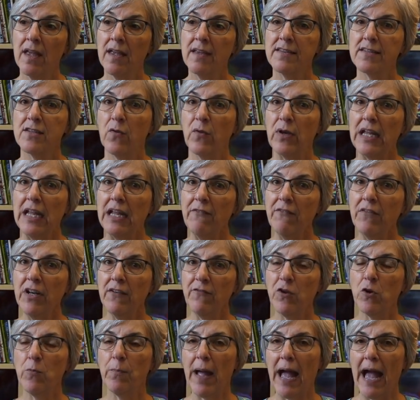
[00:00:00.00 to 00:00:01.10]
So even
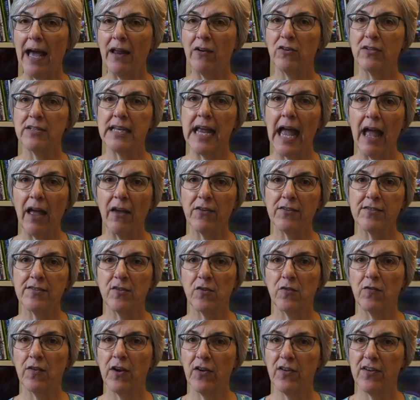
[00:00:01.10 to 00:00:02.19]
if your pattern tells
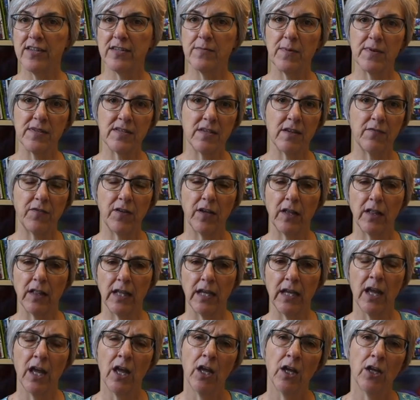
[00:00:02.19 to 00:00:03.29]
you very
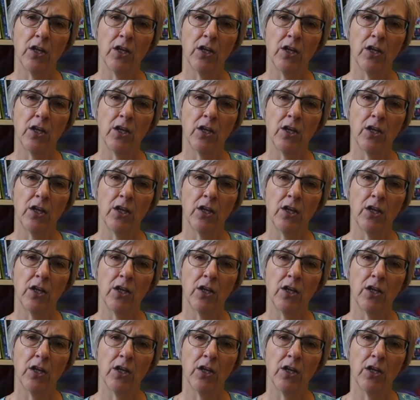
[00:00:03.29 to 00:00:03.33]
specifically,